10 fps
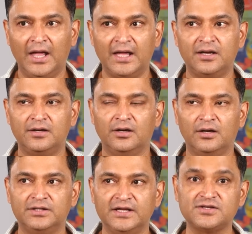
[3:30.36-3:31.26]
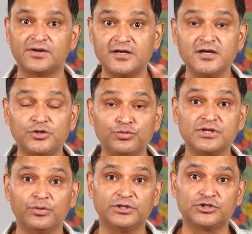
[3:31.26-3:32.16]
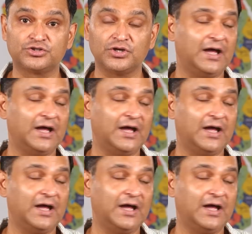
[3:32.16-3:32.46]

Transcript: And there's a Reddit user which